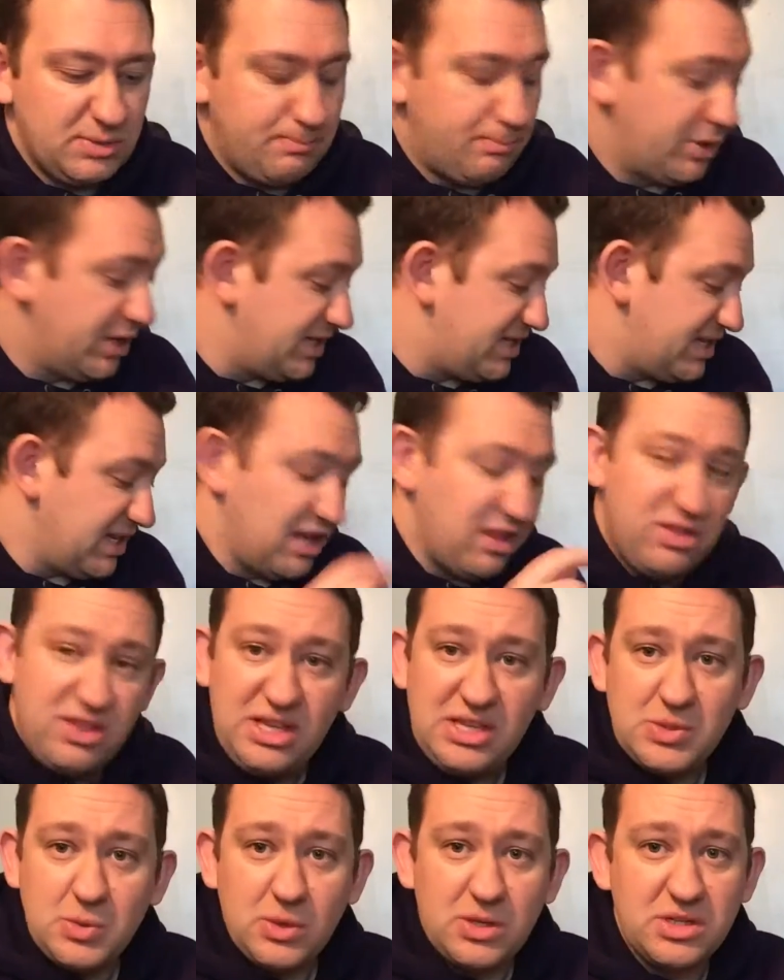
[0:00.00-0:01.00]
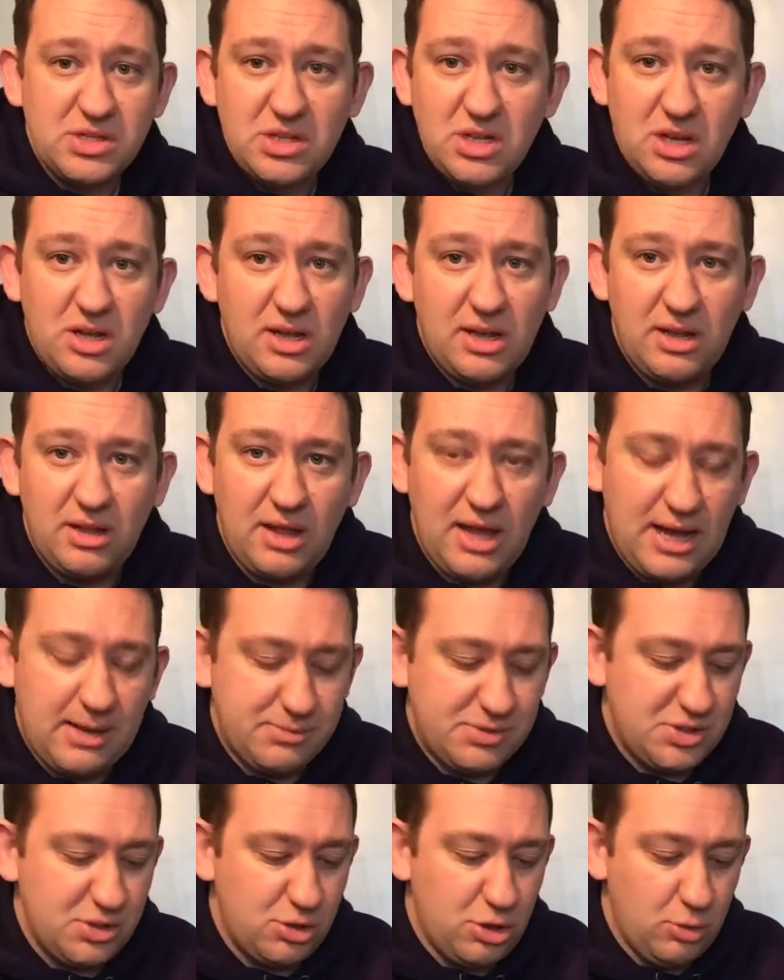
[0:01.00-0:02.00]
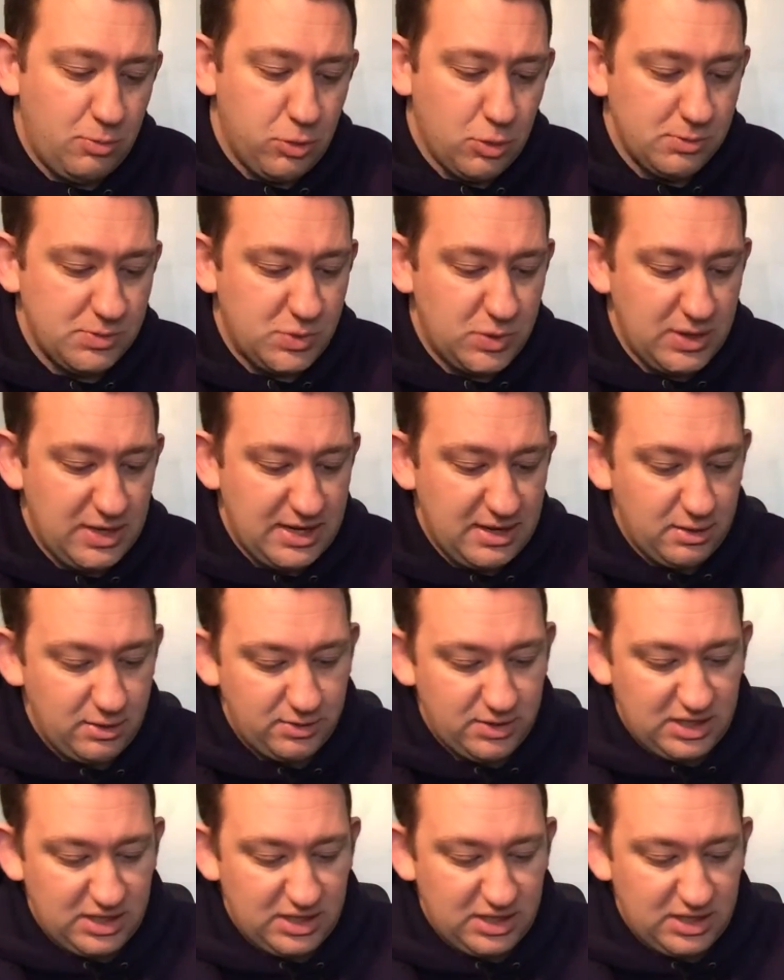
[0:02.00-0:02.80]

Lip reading: but these ones are absolutely no problems with that.